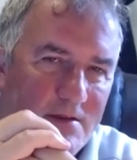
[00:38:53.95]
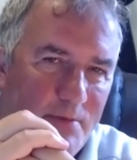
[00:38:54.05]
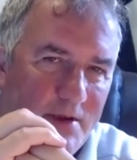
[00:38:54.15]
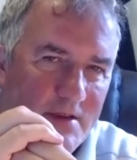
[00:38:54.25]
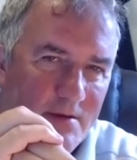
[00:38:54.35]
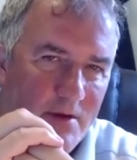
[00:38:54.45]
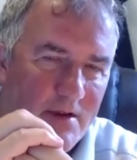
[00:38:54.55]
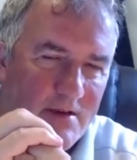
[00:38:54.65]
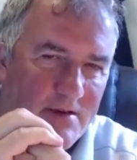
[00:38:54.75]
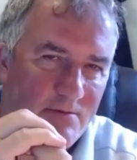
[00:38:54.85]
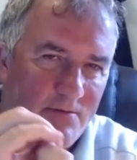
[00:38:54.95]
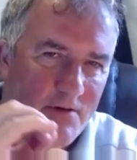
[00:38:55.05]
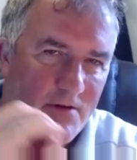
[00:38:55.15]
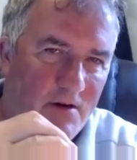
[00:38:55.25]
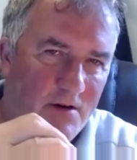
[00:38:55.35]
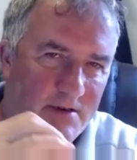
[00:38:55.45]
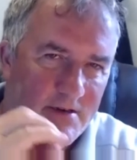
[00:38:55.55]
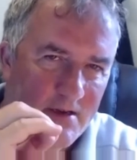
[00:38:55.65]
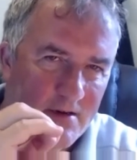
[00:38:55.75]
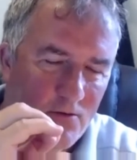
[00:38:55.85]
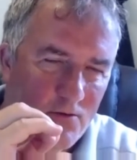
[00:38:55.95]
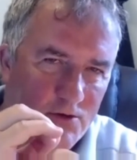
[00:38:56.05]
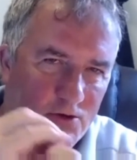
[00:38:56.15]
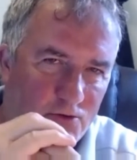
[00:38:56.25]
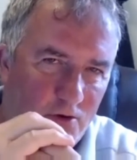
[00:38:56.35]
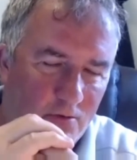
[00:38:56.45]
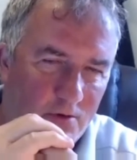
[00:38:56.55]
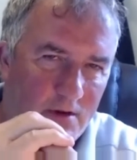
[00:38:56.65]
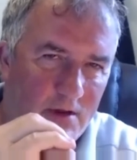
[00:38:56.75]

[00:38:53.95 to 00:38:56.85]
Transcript: basic mechanism for a heart attack or a stroke.